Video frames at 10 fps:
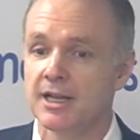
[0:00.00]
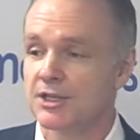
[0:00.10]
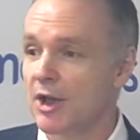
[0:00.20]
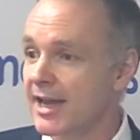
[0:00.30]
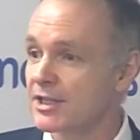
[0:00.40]

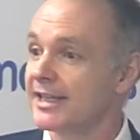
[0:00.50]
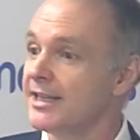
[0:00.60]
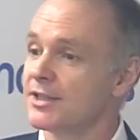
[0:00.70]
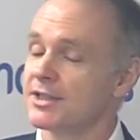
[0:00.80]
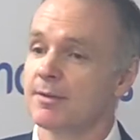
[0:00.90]
So actually
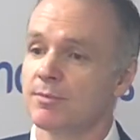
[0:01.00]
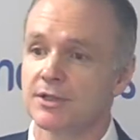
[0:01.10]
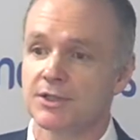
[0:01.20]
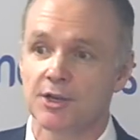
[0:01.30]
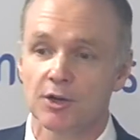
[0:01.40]
in December
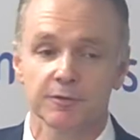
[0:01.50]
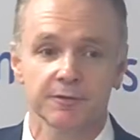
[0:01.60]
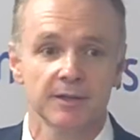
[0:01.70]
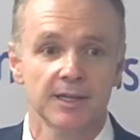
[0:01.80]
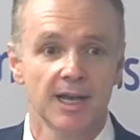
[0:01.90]

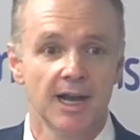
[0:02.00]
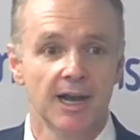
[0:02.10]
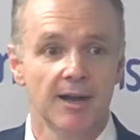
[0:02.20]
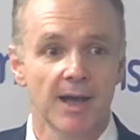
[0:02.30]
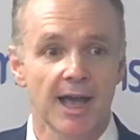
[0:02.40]
itself, uh,